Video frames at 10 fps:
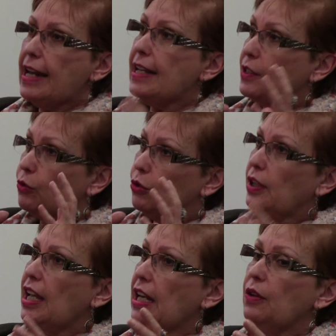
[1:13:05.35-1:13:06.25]
It is
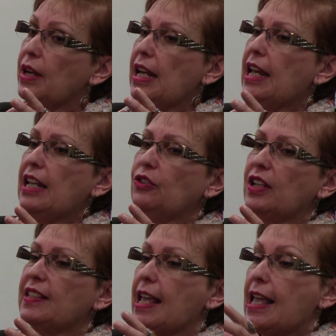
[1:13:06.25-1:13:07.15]
really, really
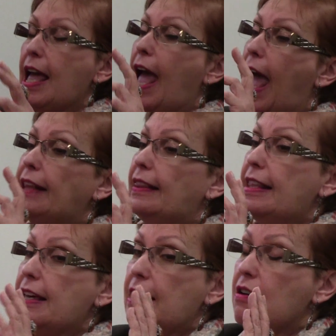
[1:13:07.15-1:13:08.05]
interesting
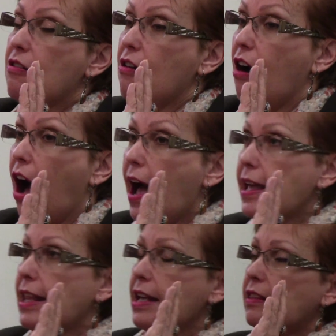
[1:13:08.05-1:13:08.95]
that I
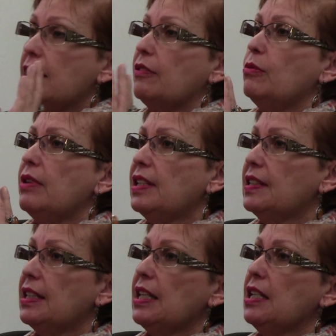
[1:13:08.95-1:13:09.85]
think the
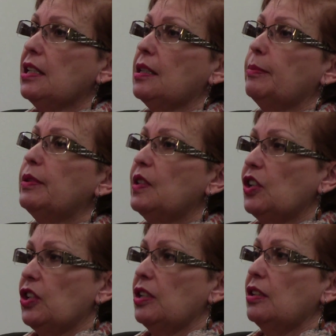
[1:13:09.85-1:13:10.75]
riskiest
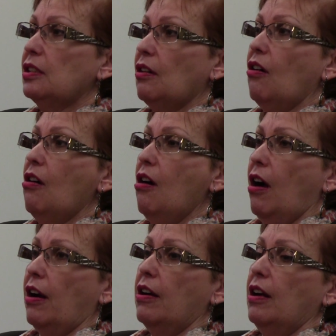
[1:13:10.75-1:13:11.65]
positions
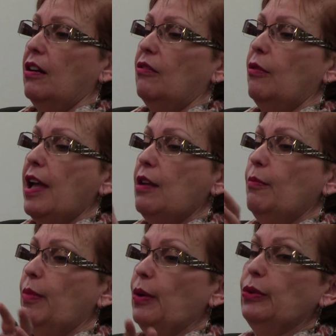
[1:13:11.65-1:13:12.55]
are
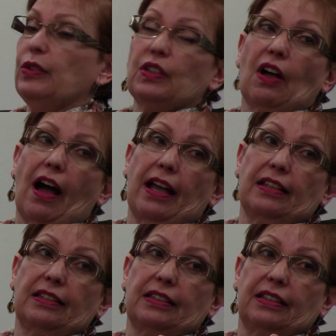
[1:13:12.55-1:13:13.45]
when both
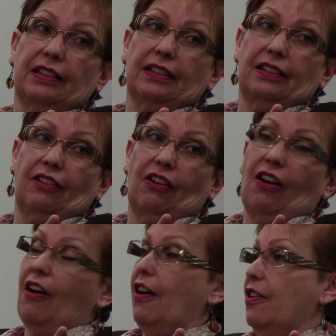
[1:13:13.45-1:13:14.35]
sides
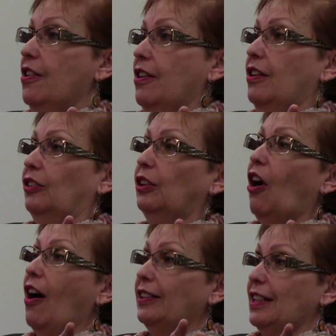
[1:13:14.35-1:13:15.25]
are
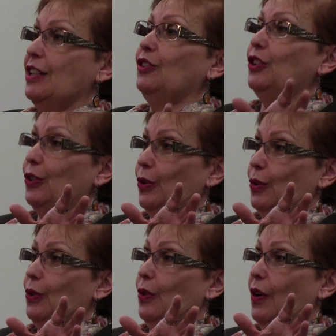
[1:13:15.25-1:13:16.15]
locked
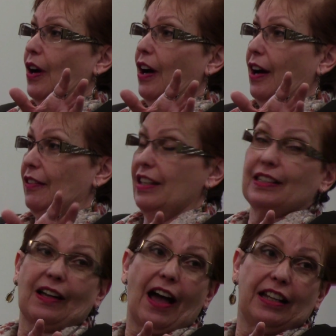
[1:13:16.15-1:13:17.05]
into
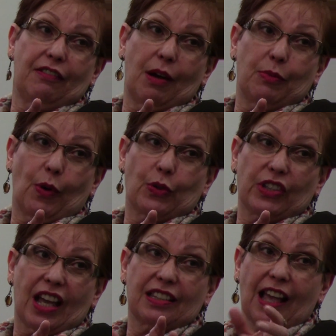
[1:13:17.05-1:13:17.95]
this kind of a
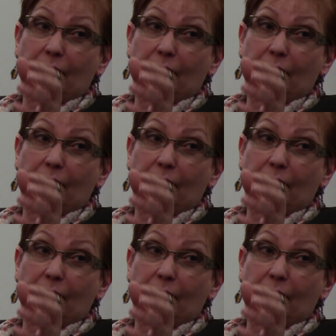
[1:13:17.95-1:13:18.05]
process.